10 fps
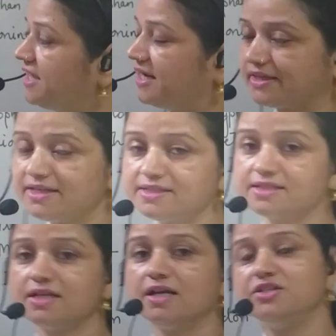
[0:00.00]
it is
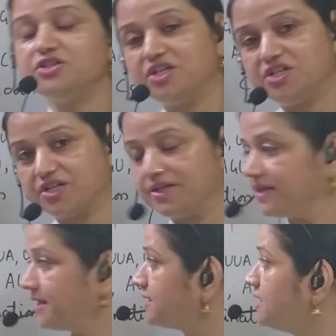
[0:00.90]

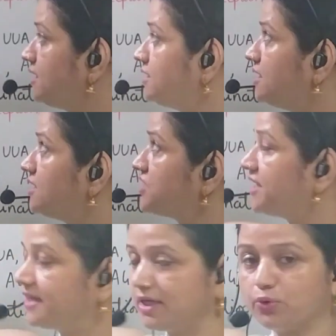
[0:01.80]
degenerate. The
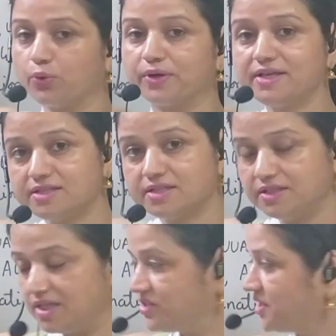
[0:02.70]
genetic code is
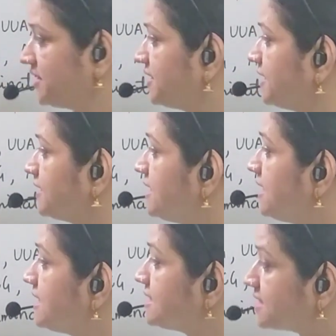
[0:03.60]
degenerate.
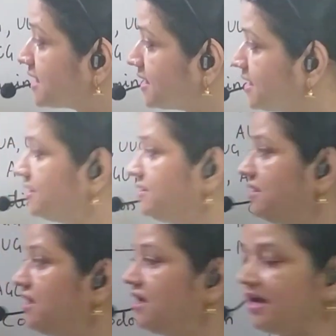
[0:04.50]
Serine,
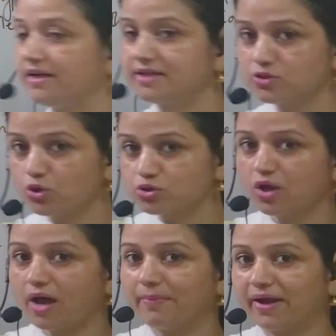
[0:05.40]
it is also
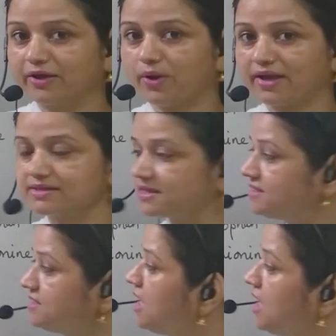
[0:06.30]
amino acid
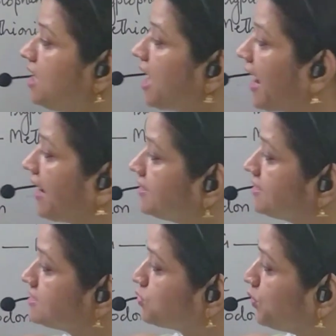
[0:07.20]
and it
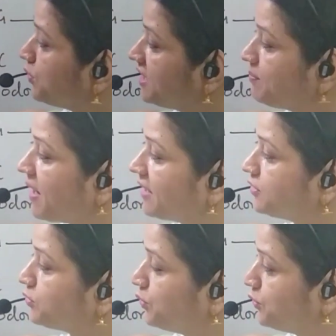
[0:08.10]
is coded by the
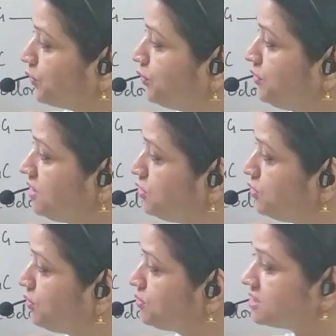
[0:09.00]
codon
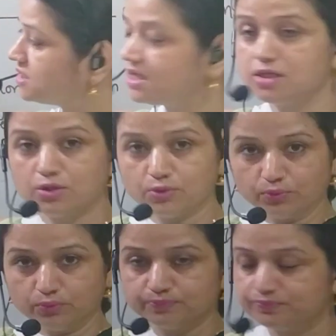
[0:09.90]
UCU,
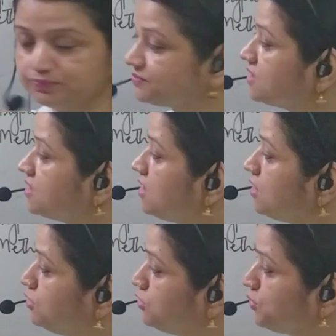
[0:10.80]

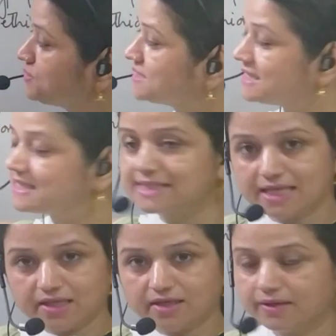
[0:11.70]

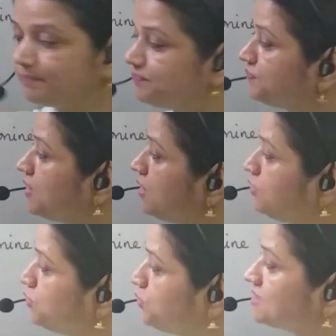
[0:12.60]
UCC,
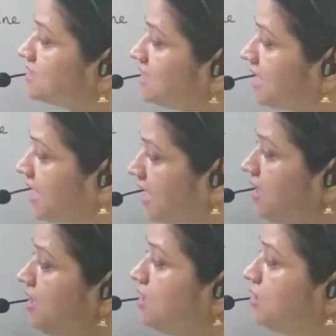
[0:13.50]

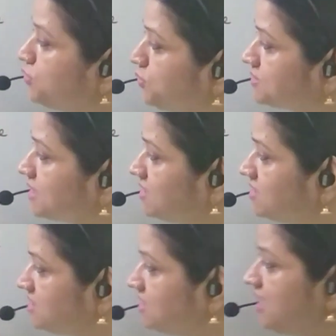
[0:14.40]
UCA, UCG,